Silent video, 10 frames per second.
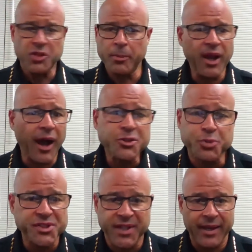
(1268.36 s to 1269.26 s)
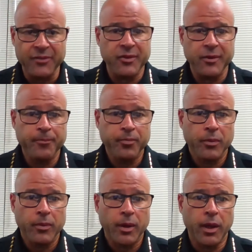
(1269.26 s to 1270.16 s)
to be ostracized.
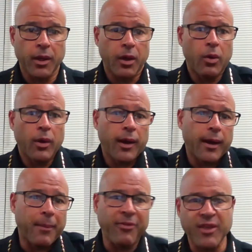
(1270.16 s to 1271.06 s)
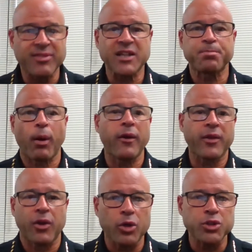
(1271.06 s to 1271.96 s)
I think that's part
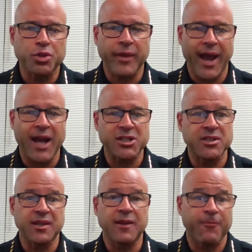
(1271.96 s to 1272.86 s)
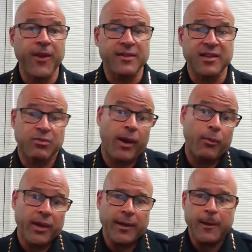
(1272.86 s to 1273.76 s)
of the culture that actually needs to get fixed. That's why
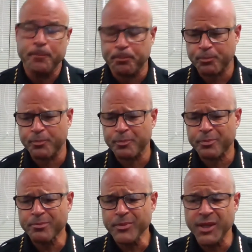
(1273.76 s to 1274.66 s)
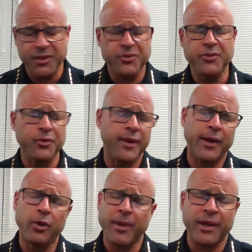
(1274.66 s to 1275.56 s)
we instituted,
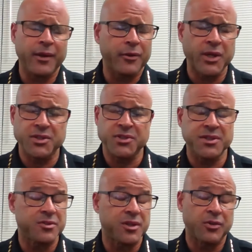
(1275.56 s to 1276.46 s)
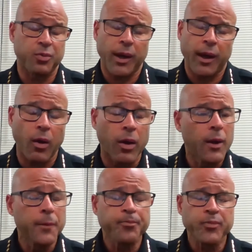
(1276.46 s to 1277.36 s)
I know many other agencies that did as well,
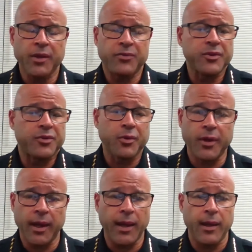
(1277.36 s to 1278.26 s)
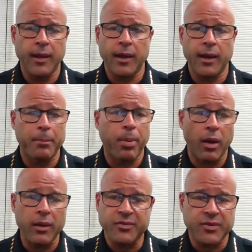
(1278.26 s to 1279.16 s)
instituted a
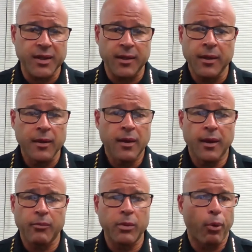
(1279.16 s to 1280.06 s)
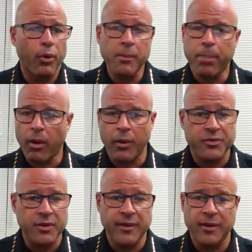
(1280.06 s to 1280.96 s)
policy, a reporting
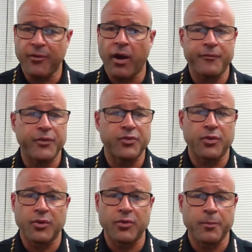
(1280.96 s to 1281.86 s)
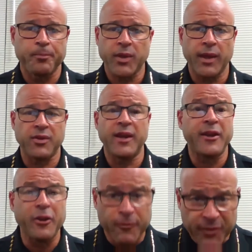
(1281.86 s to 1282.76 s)
policy that if officers, and
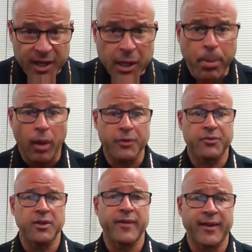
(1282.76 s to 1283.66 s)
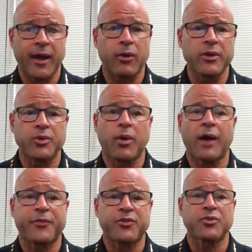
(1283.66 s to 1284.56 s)
an intervening policy, that not only do
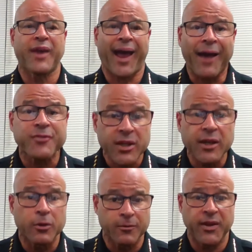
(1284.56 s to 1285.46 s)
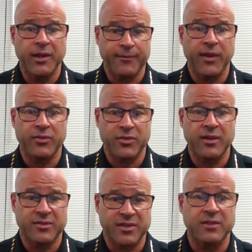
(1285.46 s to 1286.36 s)
officers have to intervene if they
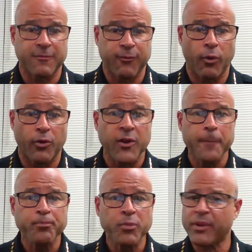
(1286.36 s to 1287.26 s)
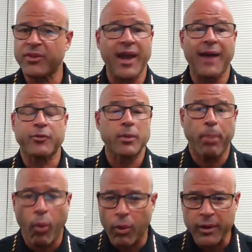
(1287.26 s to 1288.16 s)
see excessive force, but they have to
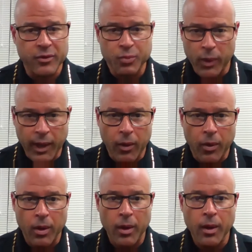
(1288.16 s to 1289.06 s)
report it as well.